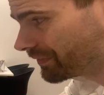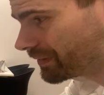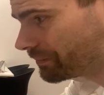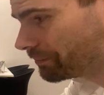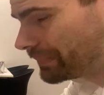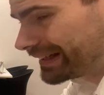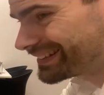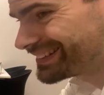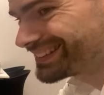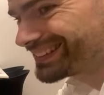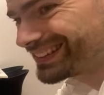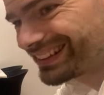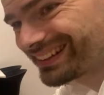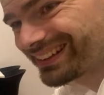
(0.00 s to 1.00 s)
but
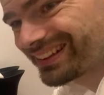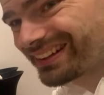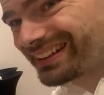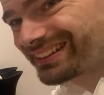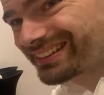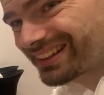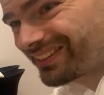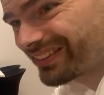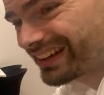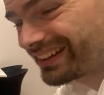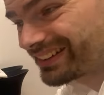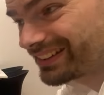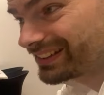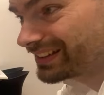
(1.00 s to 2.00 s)
still in some
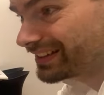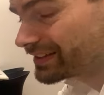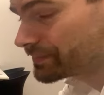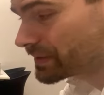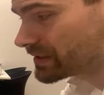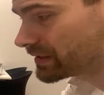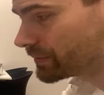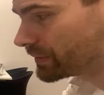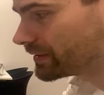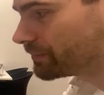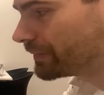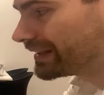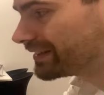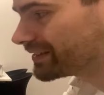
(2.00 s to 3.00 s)
cases, and especially with the
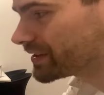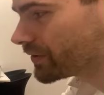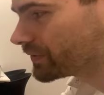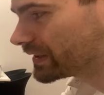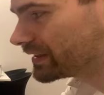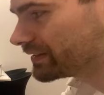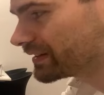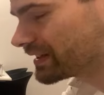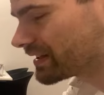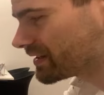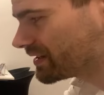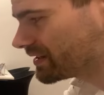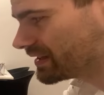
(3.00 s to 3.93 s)
Ministry of the Interior,